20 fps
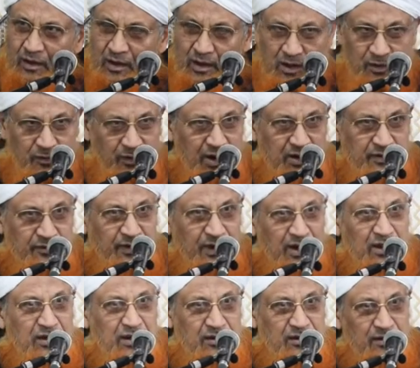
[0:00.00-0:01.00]
He was
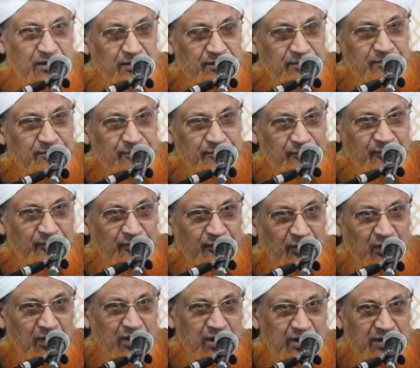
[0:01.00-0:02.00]
father
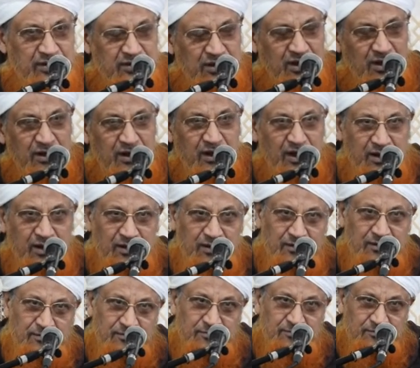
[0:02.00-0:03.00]
for his children,
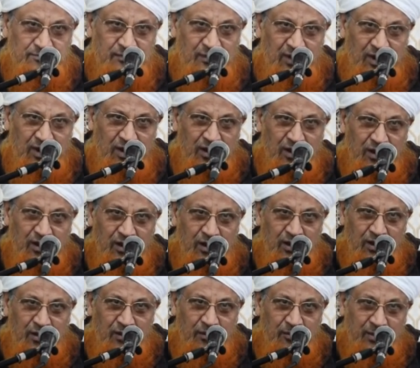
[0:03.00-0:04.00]

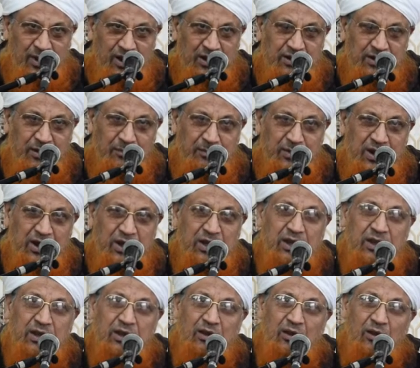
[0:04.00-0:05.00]
but the
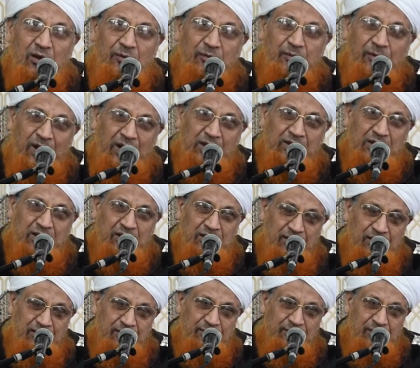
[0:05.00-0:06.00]
meaning of father
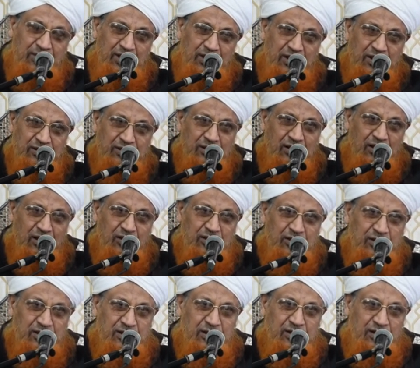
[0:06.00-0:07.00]
is
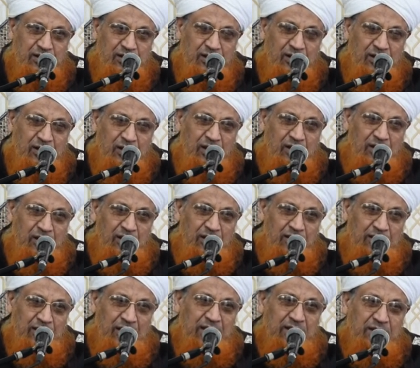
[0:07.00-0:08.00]
not
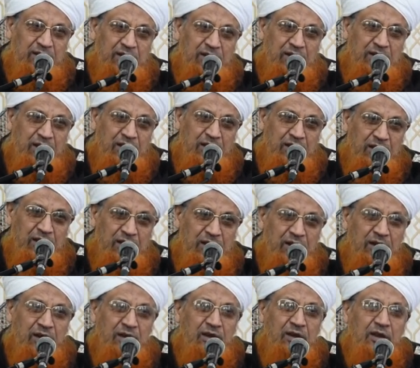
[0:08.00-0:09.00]
that
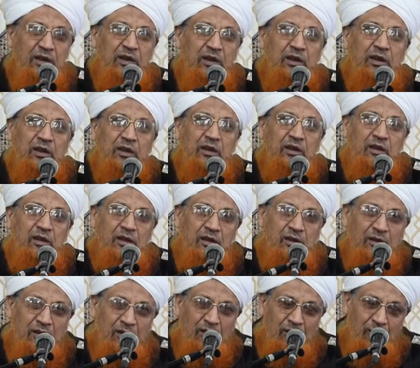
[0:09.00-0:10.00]
he
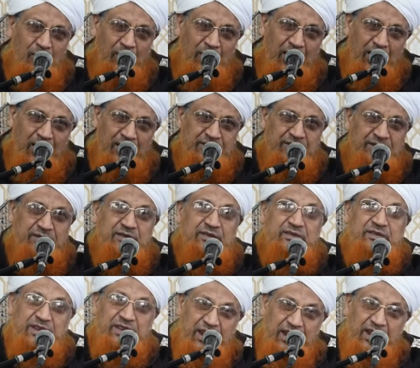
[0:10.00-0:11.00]
was
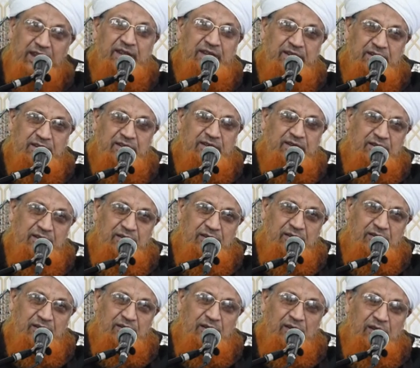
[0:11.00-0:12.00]
sent
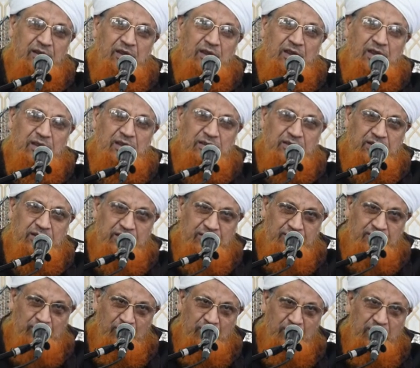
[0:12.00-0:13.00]
in this
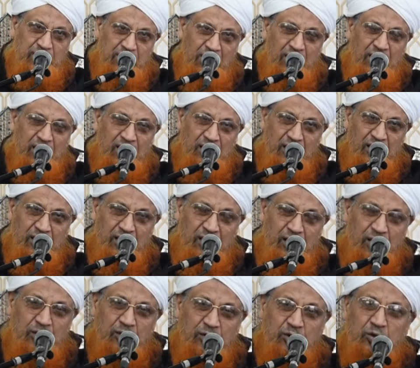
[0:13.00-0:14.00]
dunya
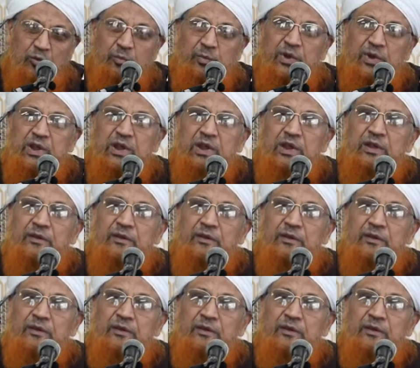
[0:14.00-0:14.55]
to be